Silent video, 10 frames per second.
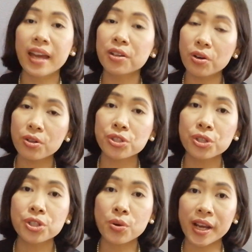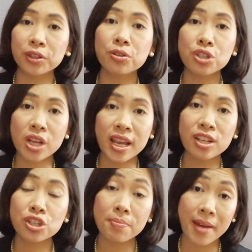And also try to
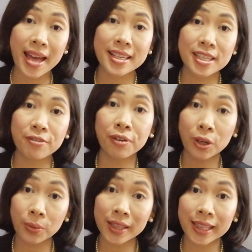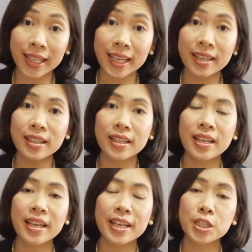change masks frequently,
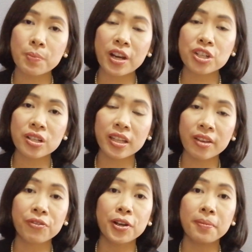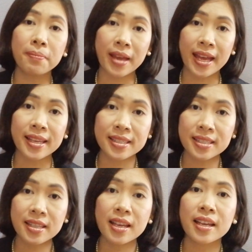especially if your
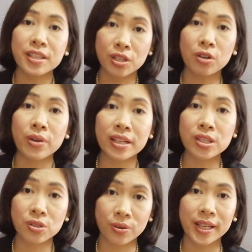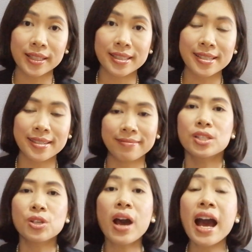mask is already soiled.
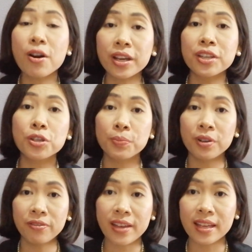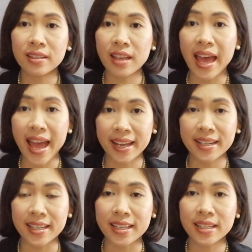So how can you prevent
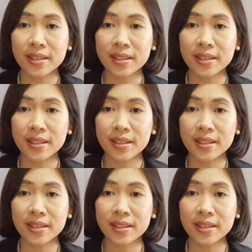acne?